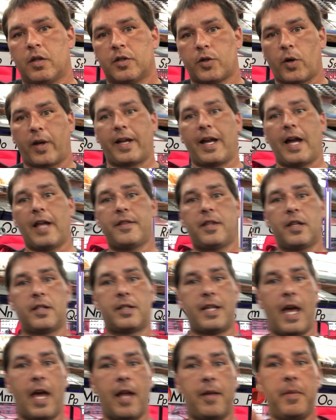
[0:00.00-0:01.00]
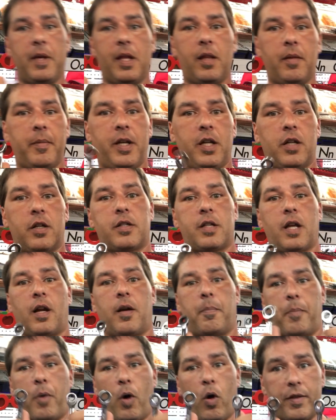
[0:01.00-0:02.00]
So I got the 10 millimeters out
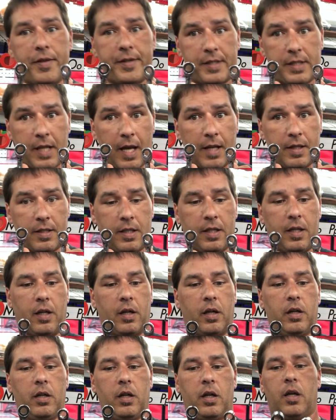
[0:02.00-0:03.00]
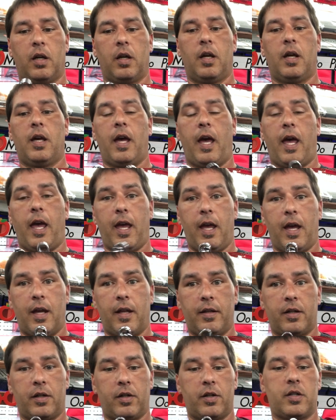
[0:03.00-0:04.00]
of both sets here,
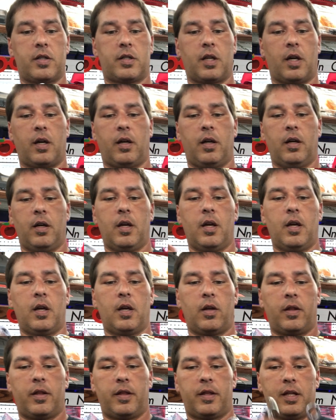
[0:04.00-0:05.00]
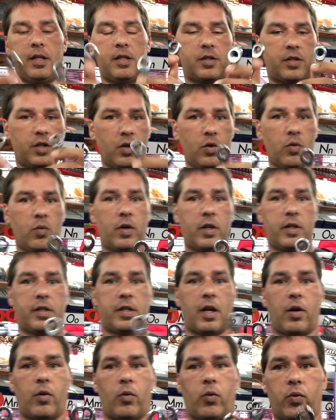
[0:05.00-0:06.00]
and there's these new ones
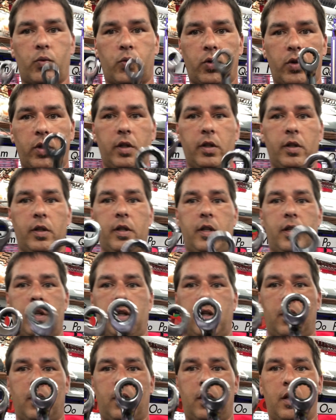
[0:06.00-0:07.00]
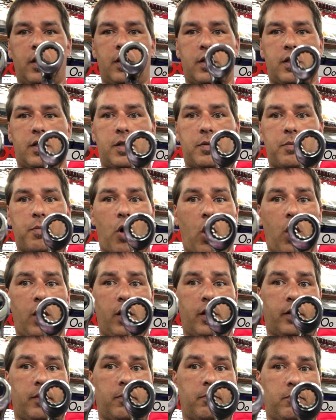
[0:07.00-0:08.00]
are really
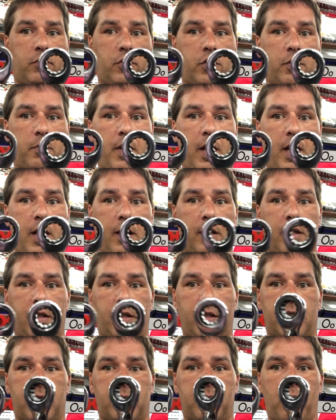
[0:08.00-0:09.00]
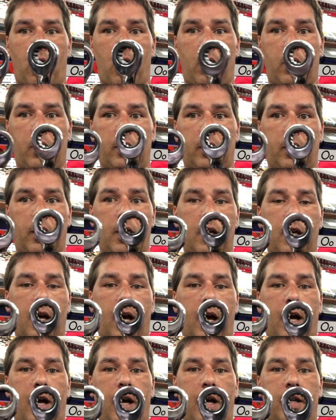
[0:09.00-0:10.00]
smaller, dramatically smaller
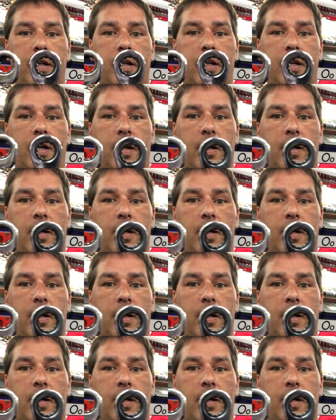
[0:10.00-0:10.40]
on